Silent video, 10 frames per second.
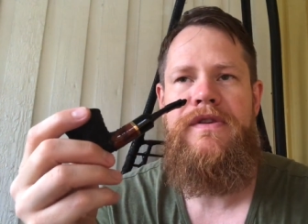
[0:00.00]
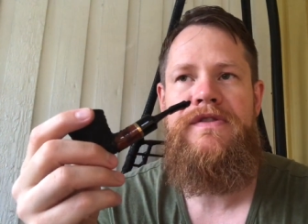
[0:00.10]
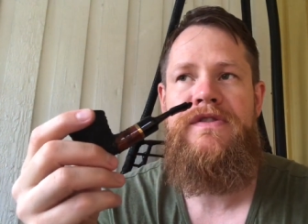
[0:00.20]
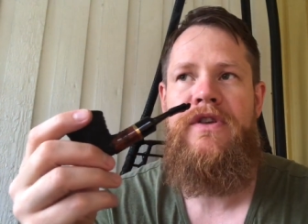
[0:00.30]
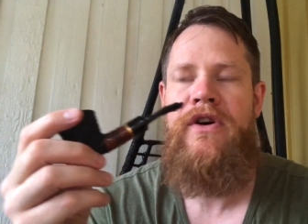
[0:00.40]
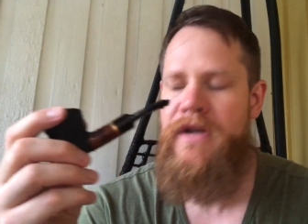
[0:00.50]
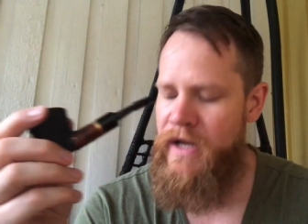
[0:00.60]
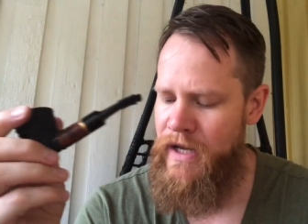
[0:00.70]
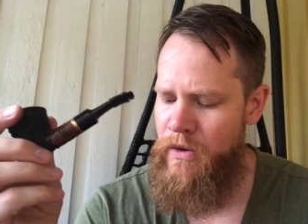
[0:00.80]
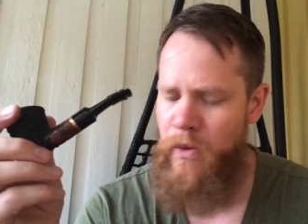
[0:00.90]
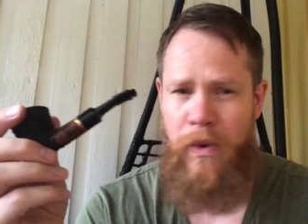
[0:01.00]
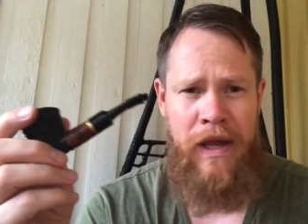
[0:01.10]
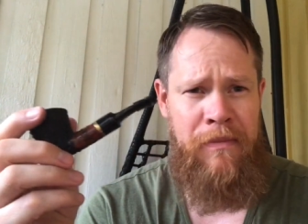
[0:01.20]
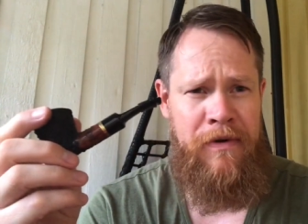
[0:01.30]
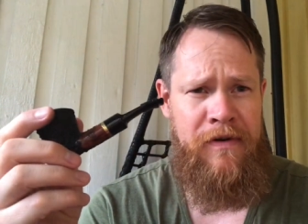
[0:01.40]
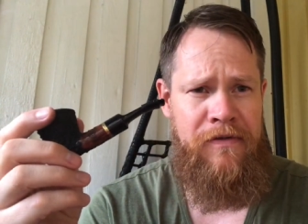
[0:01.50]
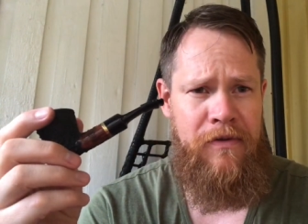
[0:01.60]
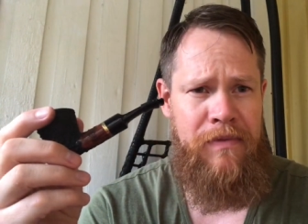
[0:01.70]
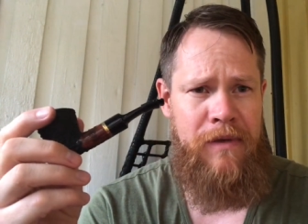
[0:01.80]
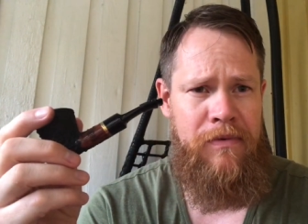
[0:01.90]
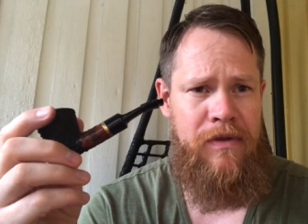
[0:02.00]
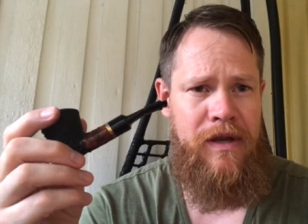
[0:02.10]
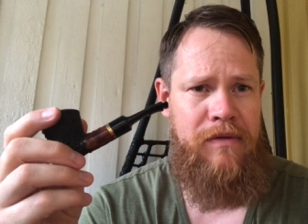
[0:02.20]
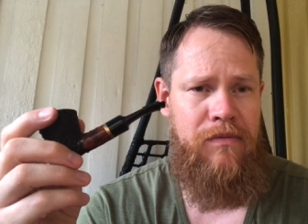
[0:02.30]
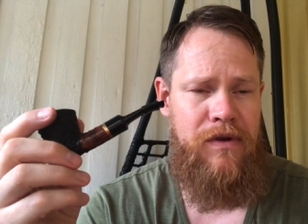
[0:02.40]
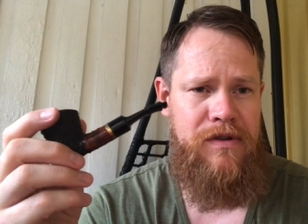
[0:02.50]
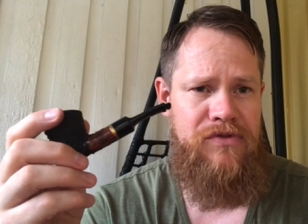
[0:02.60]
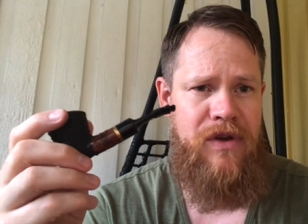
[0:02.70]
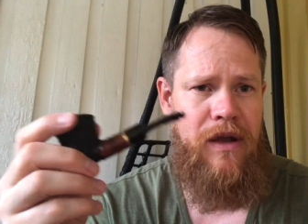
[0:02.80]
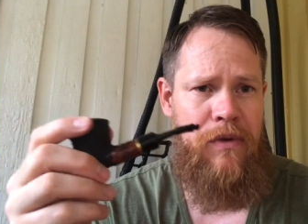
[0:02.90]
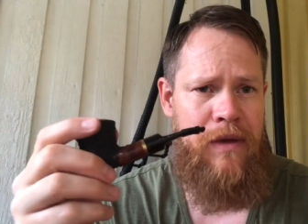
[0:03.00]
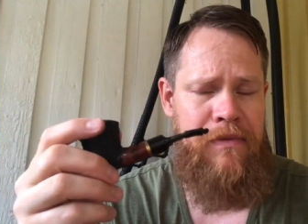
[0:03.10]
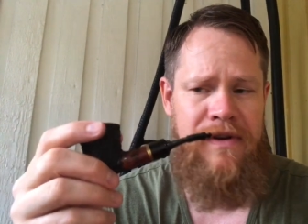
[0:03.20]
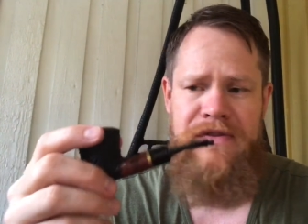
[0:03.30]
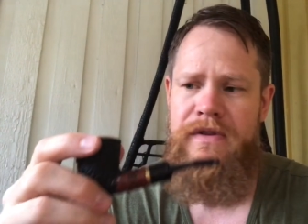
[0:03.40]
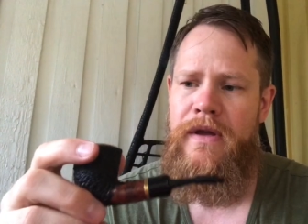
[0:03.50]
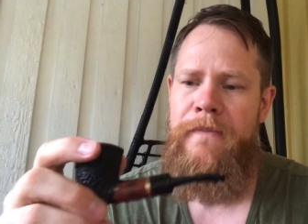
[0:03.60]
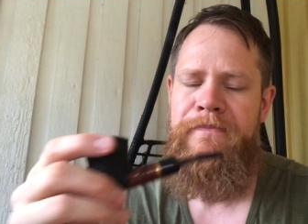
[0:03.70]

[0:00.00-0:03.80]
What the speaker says: starting VaPer for people that want to try VaPers.